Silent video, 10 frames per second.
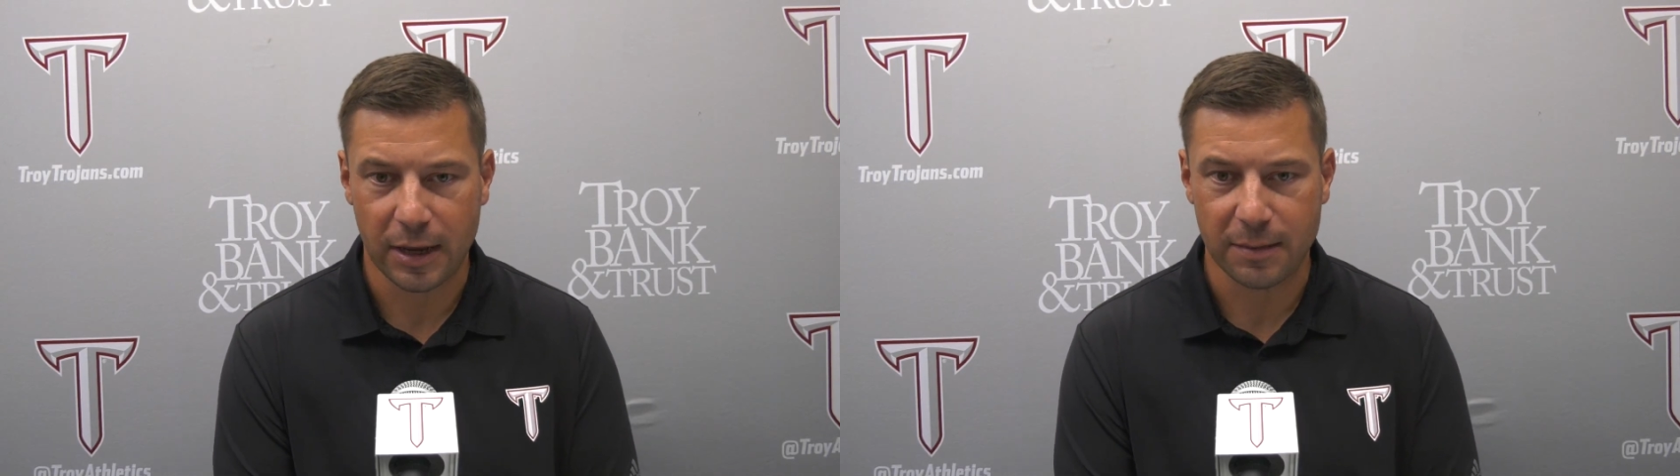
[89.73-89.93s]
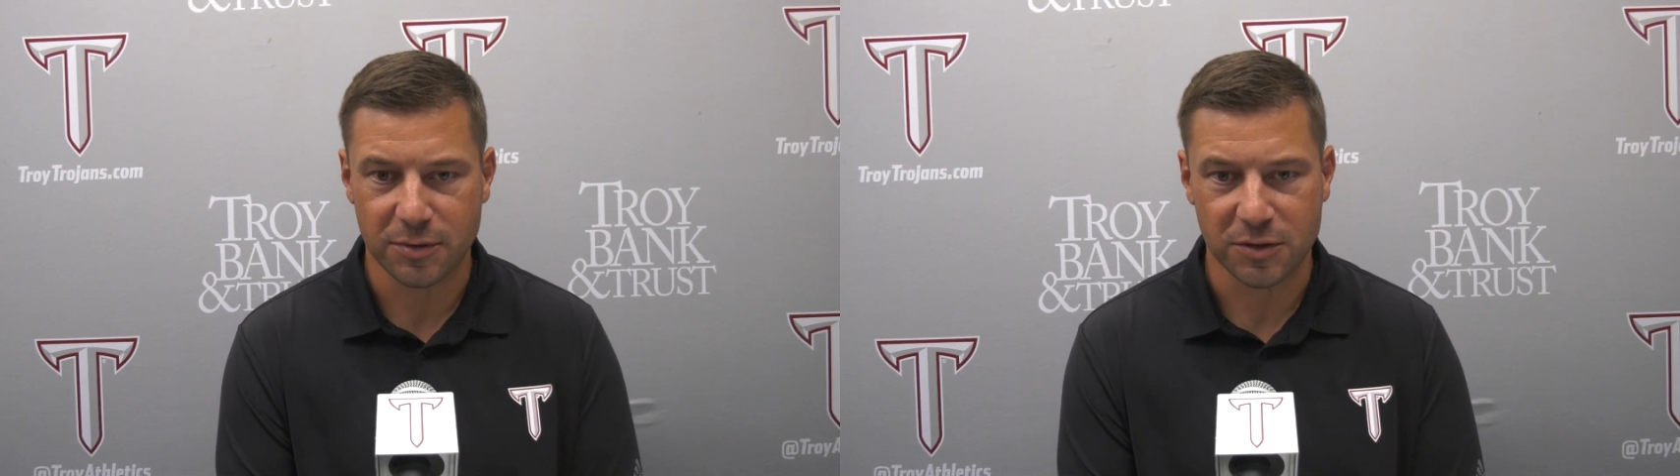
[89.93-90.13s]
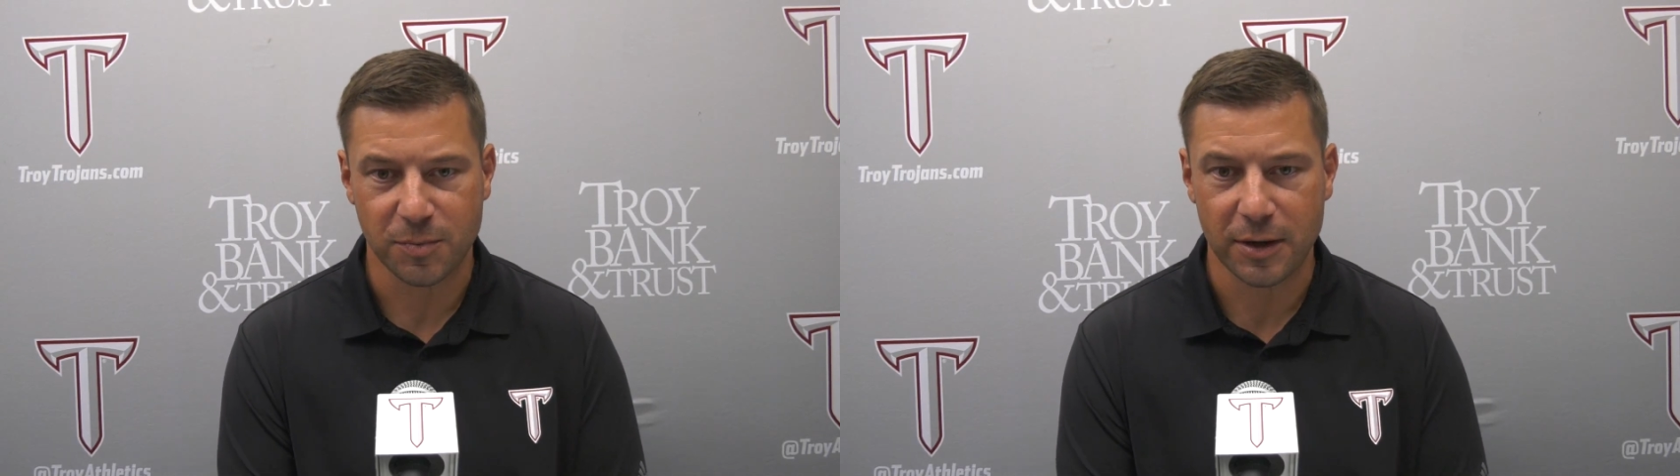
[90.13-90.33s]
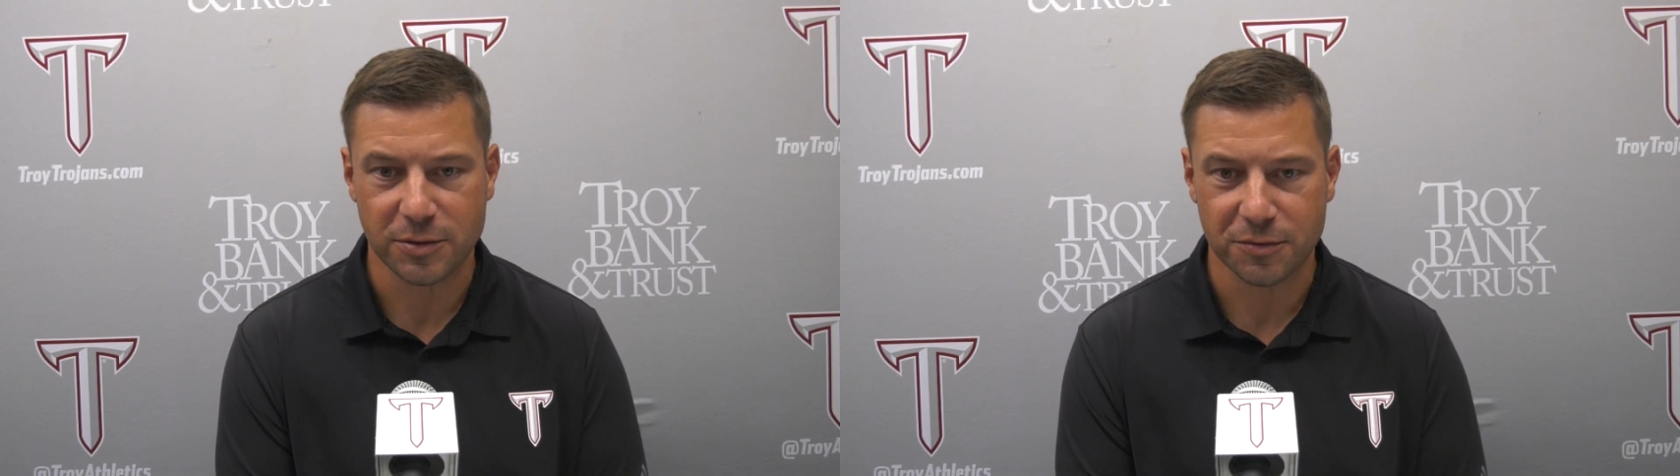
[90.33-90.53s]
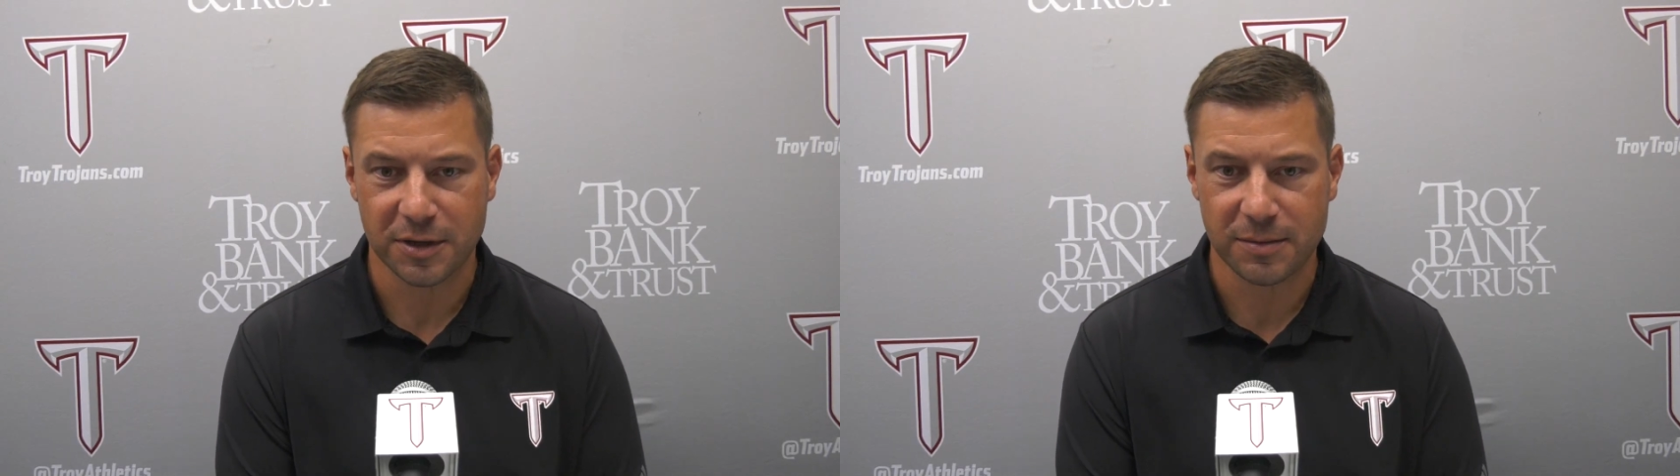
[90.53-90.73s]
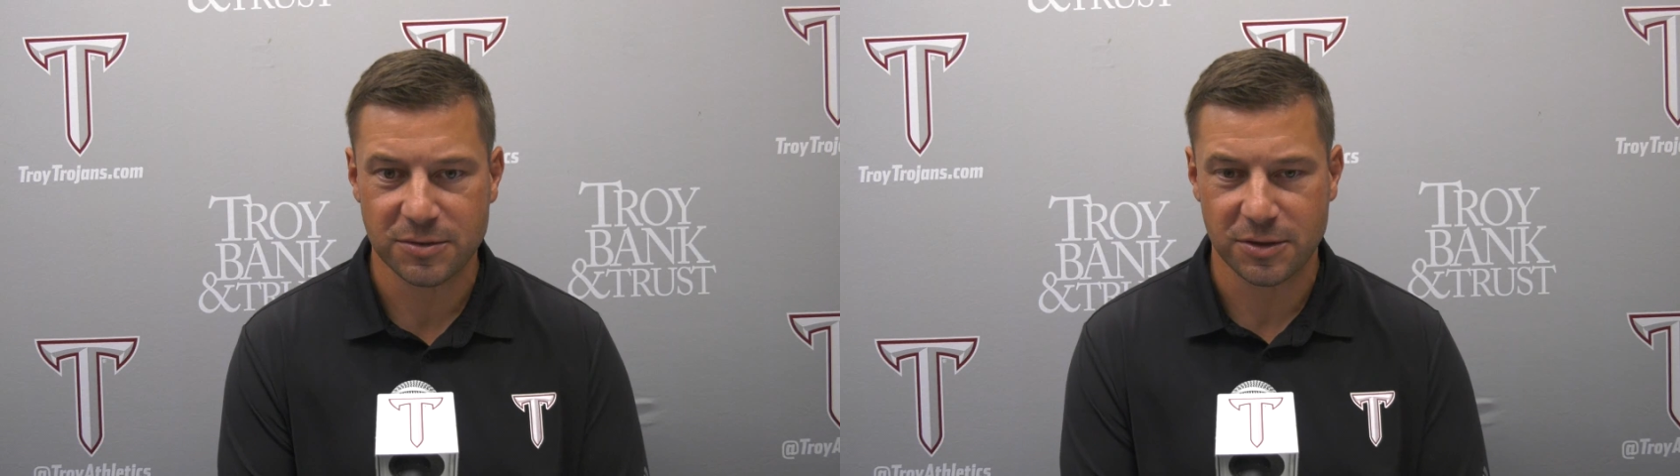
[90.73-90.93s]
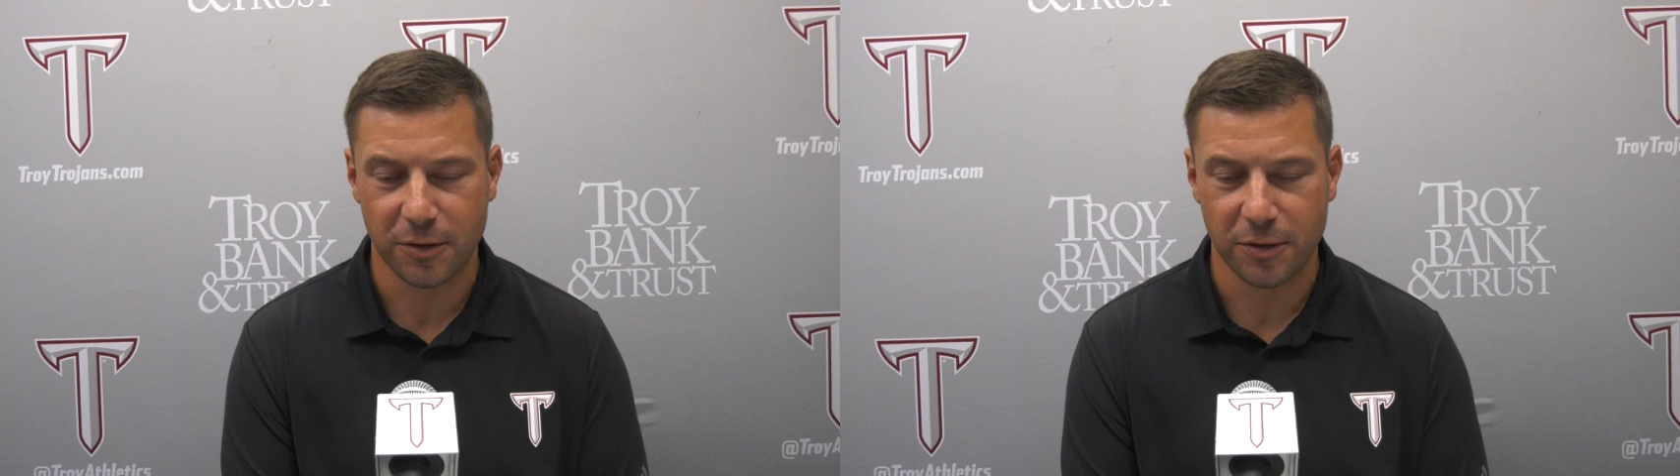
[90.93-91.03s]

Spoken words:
games on special teams.